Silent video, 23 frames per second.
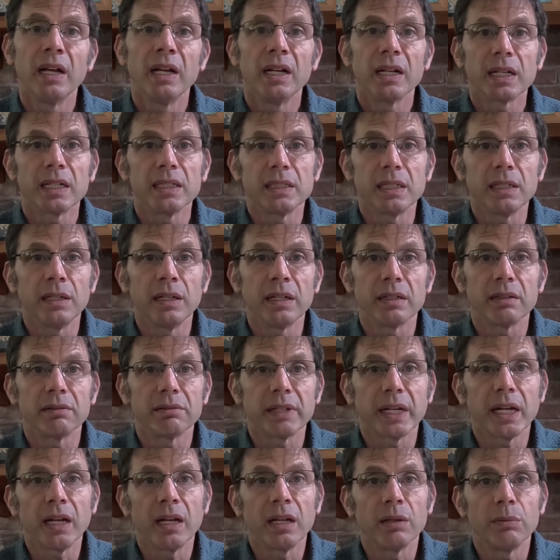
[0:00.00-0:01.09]
because it
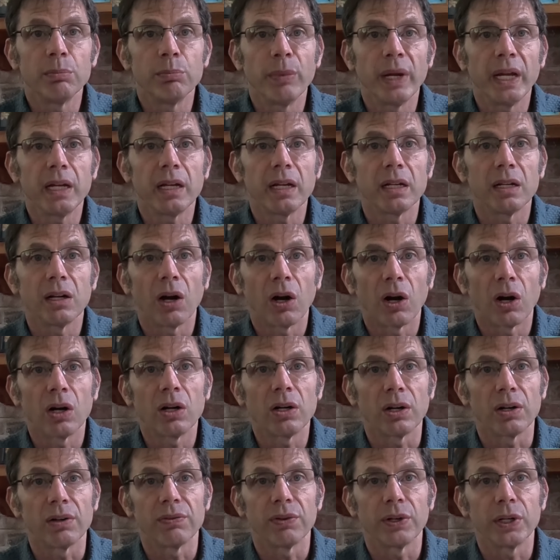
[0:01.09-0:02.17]
can make it
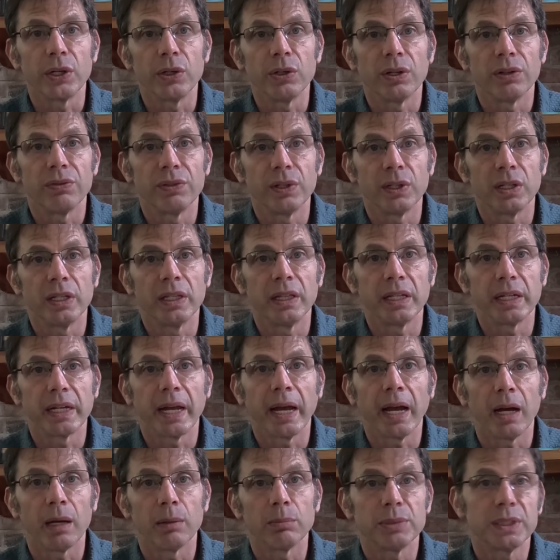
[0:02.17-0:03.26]
harder for you to fill in the
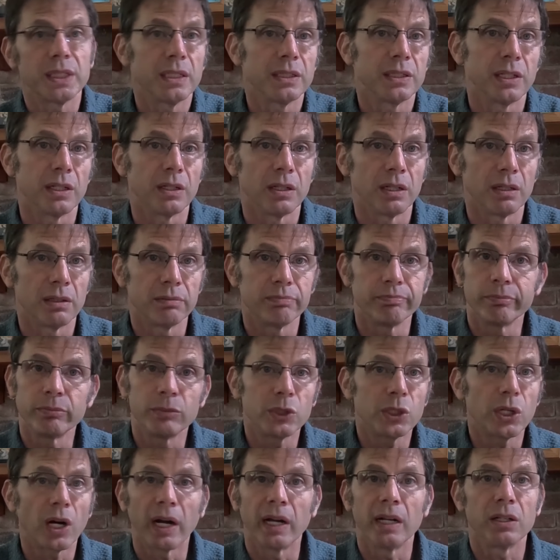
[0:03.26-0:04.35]
gaps as you're
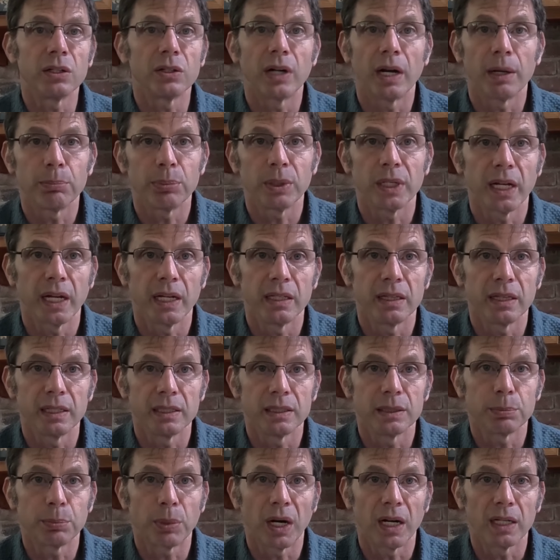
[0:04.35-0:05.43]
trying to replicate
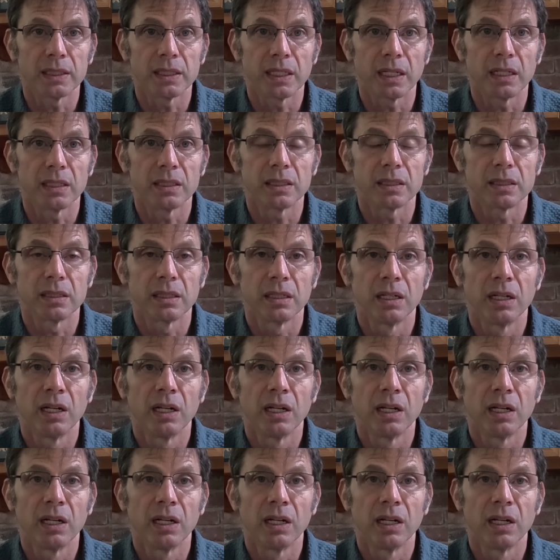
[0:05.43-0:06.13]
this process.